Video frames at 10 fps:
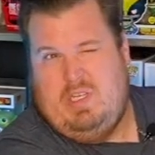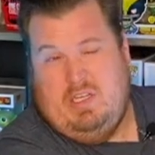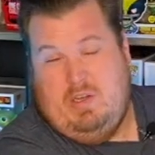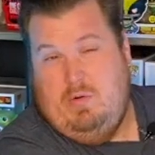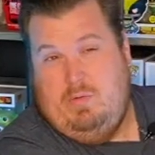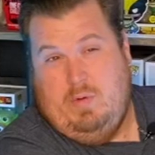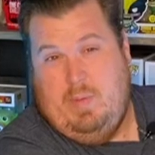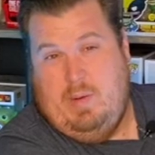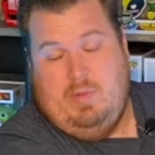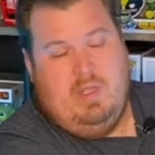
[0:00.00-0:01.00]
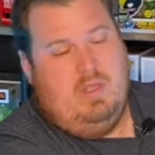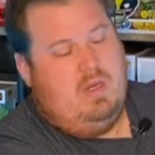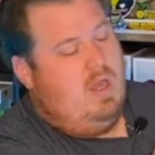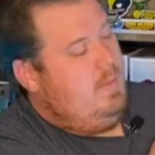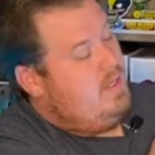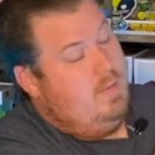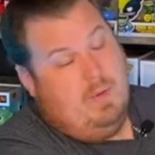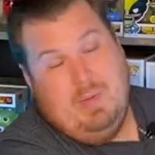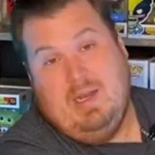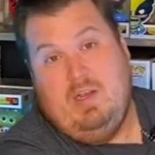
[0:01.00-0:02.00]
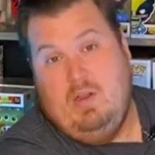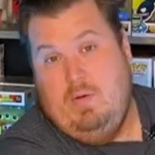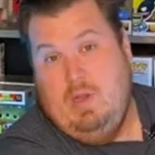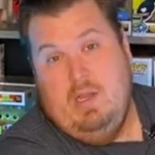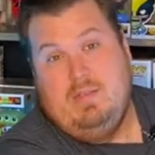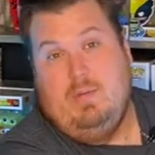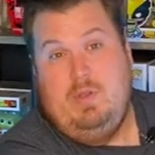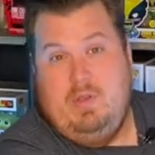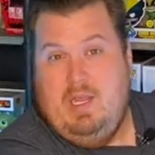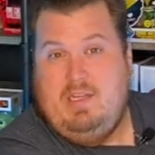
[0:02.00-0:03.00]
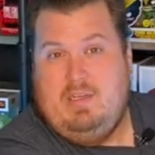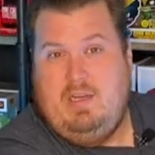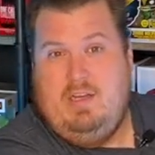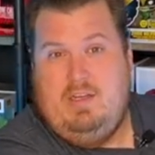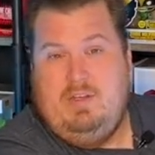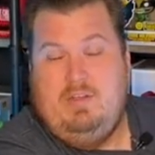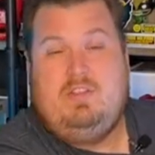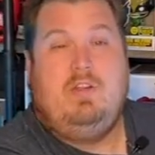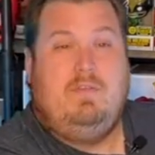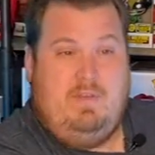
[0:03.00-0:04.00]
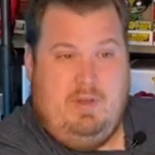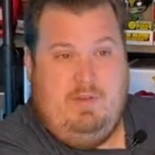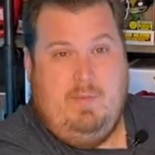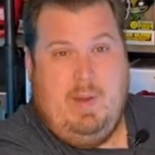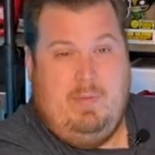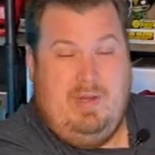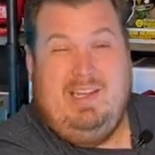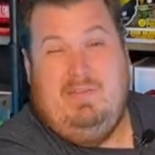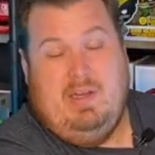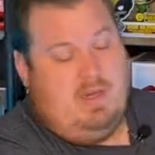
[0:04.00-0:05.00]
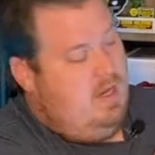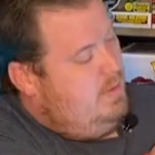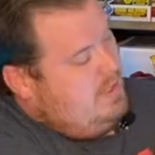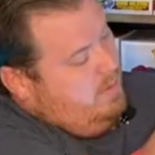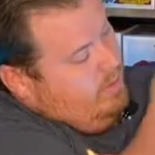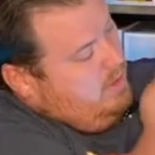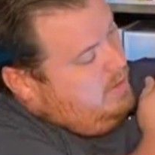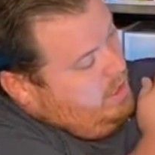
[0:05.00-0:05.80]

I don't remember the comic number, but I know some of you guys are going to do it. So if you remember it, leave it in the comment down below.